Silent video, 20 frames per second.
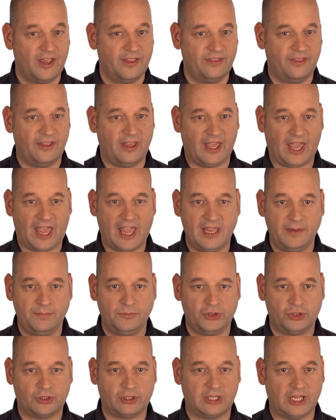they aim
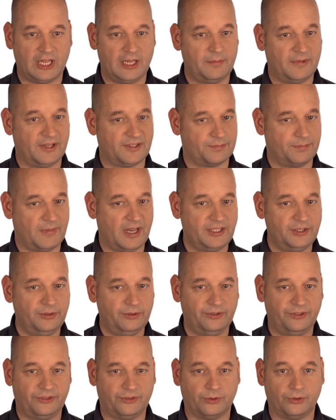to claim as many
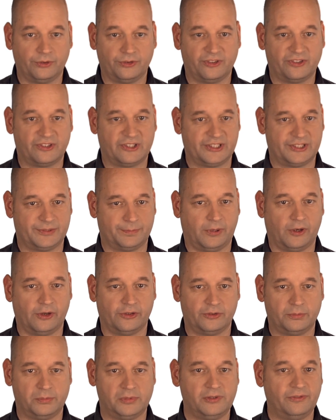resources as
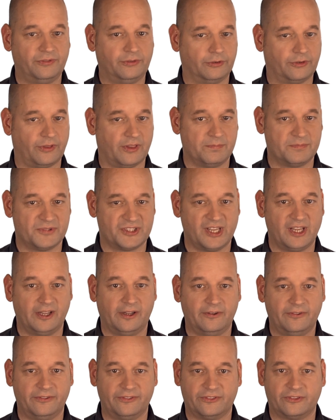possible for
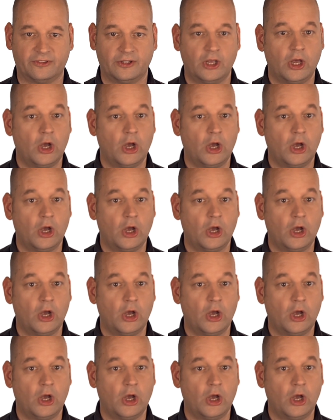themselves